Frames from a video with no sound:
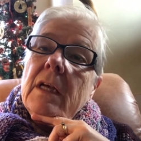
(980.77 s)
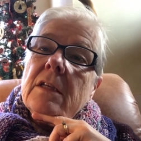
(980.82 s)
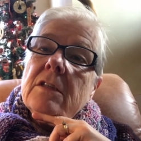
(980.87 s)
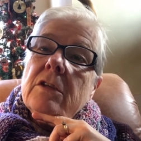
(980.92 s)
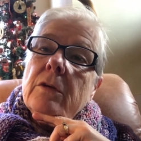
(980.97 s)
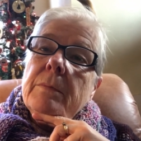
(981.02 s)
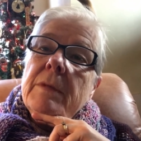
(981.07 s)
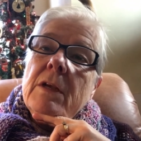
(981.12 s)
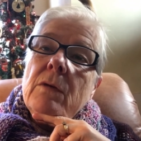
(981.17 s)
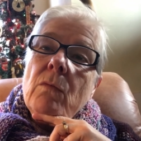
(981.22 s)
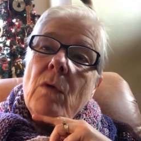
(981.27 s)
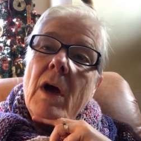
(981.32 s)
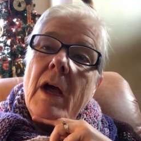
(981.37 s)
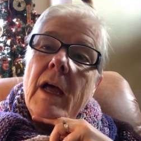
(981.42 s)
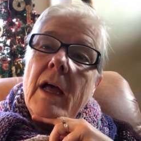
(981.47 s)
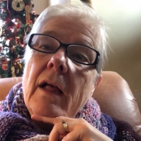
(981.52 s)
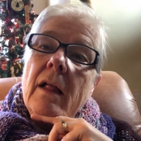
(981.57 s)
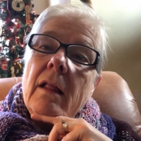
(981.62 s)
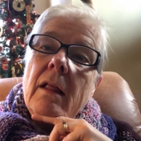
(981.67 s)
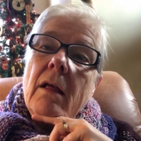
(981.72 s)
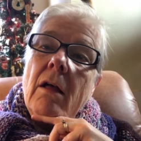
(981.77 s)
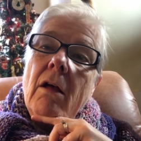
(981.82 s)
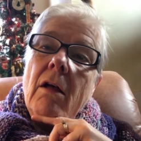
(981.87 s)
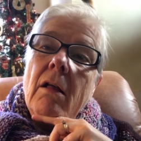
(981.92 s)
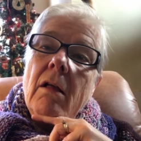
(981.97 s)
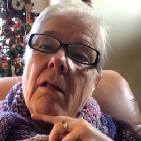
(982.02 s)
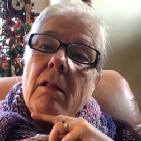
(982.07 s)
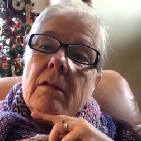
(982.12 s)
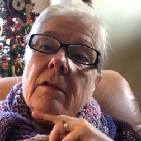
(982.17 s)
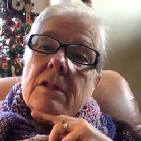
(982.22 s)
So meanwhile,
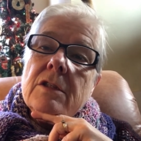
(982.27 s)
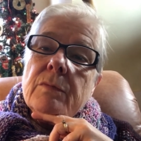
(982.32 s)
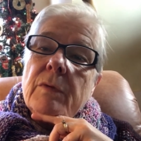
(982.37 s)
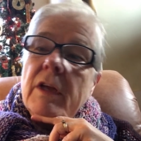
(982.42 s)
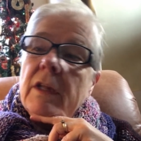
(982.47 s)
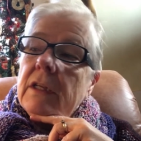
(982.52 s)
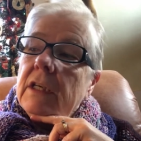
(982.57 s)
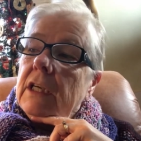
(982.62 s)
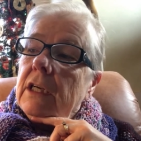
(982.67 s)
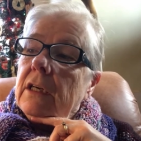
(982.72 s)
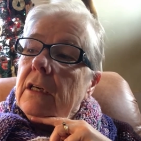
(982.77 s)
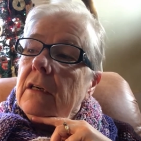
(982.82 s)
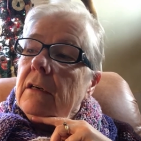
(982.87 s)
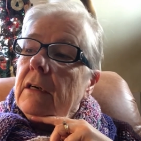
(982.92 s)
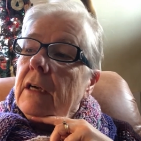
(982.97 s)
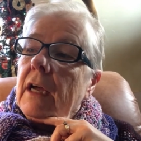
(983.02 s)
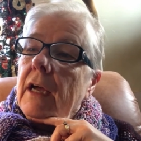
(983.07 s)
all is well here.